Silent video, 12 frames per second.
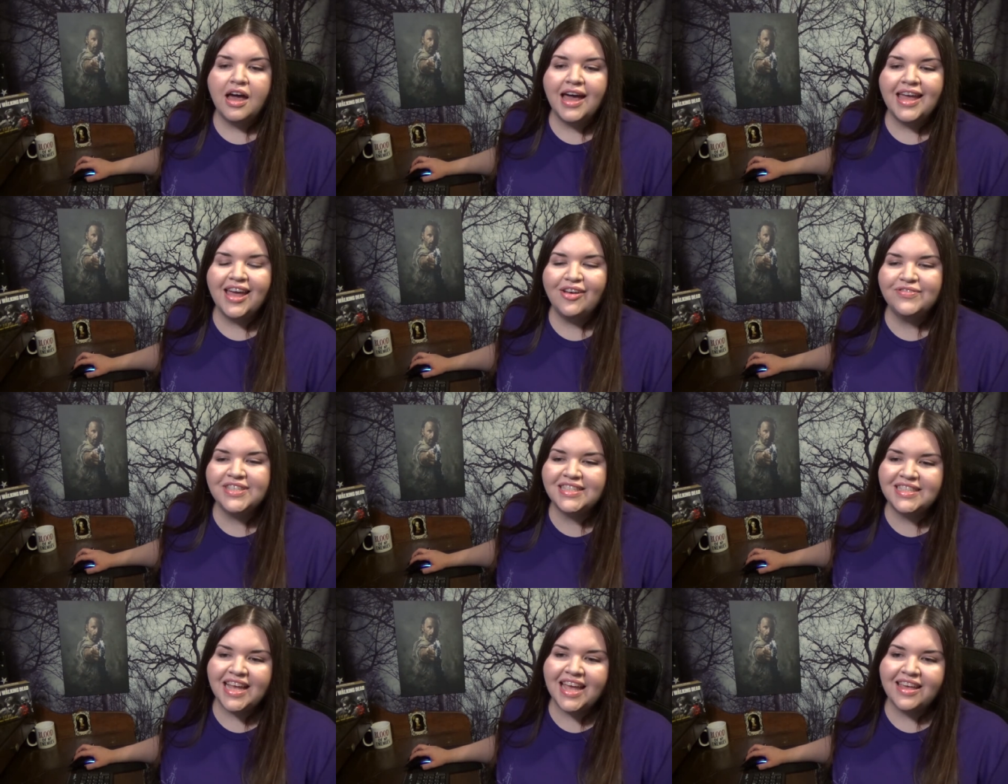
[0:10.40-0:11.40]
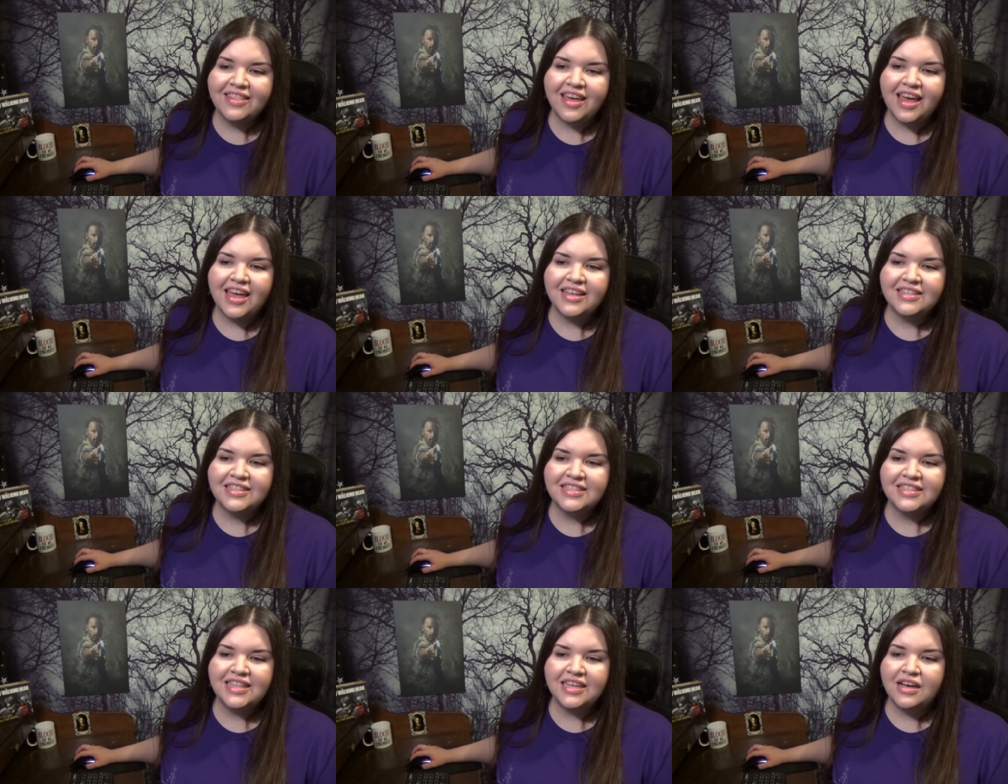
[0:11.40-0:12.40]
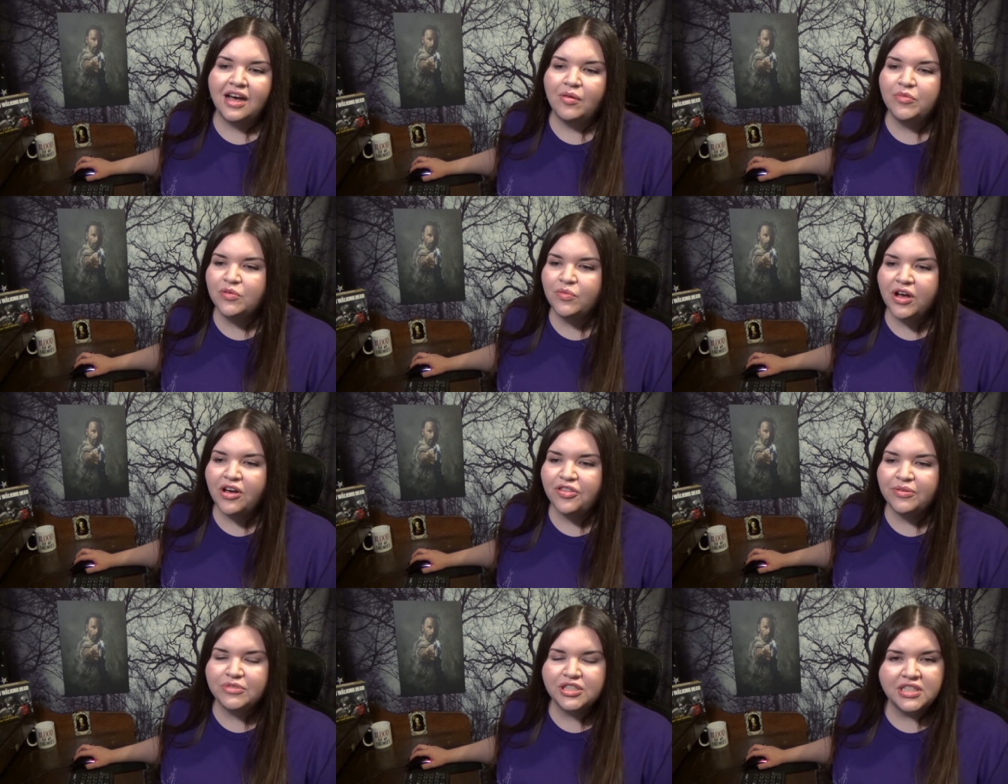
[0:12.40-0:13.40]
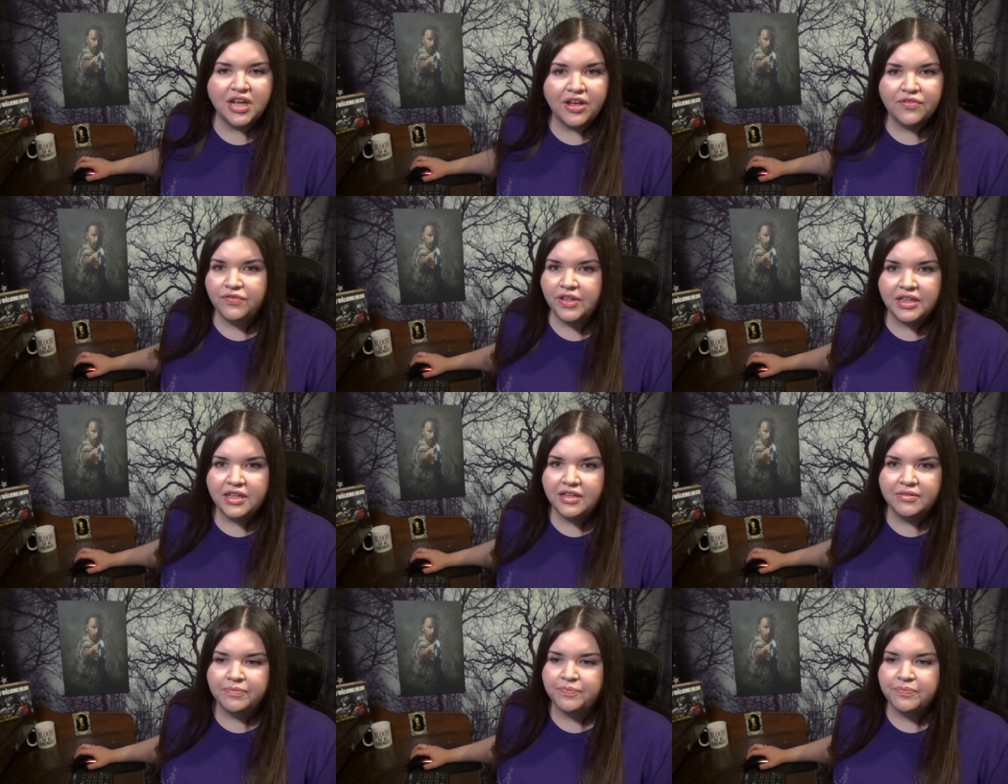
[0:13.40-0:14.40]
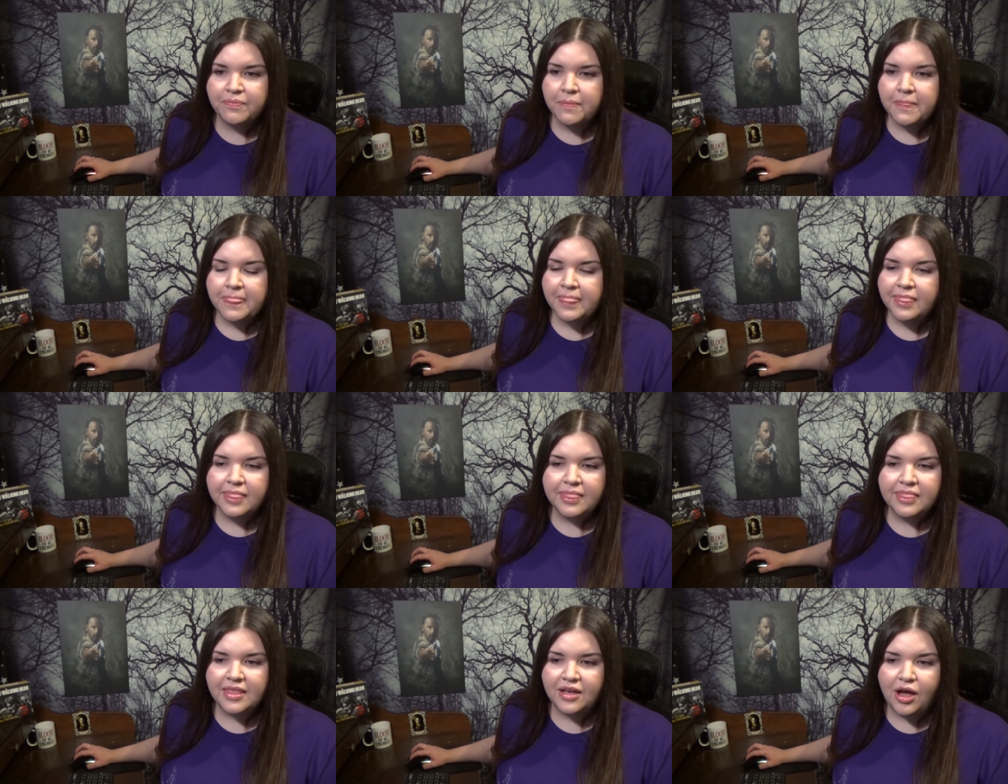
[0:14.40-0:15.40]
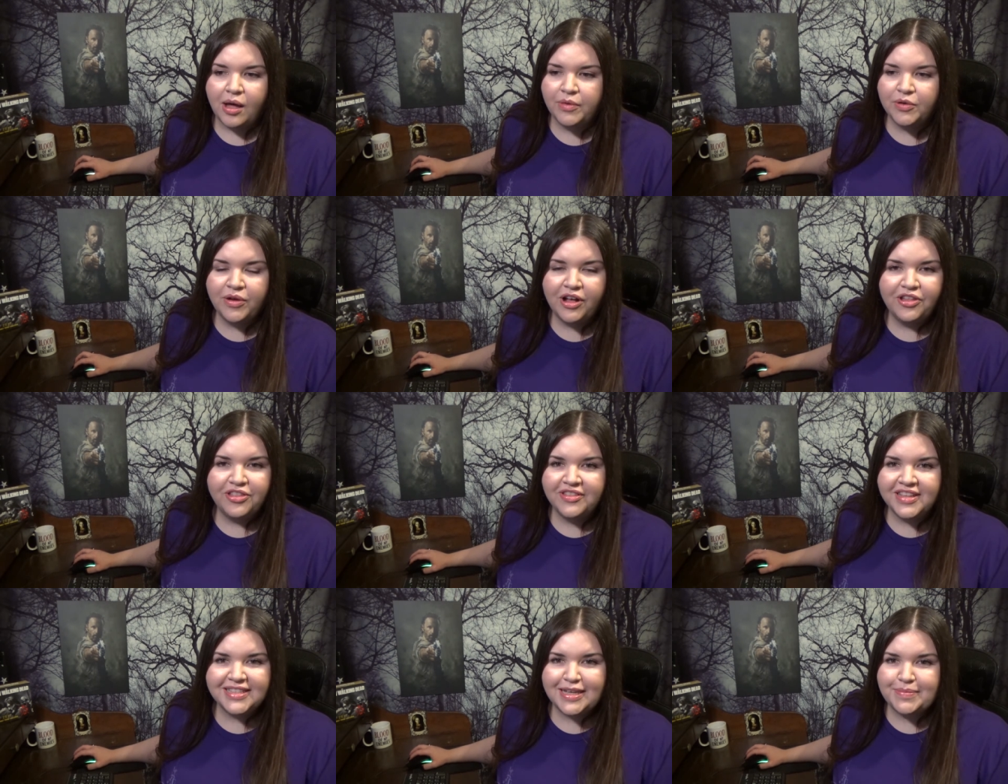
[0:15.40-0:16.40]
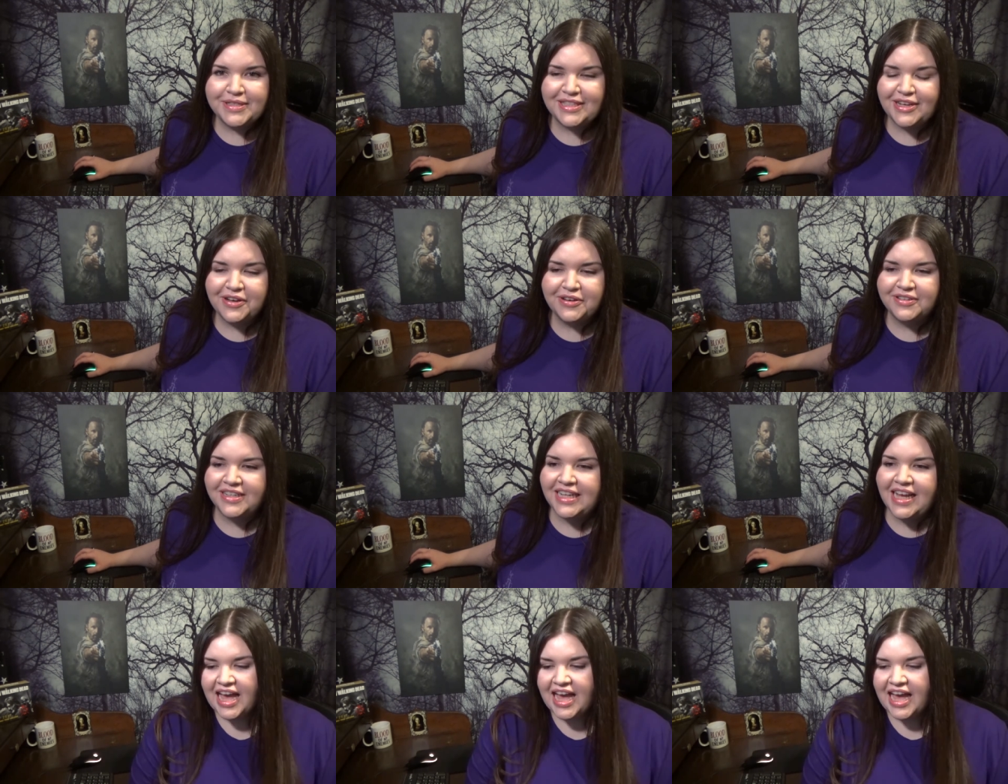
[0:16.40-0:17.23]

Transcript: I have to say that the Commonwealth, I'm just not feeling the Commonwealth in this episode.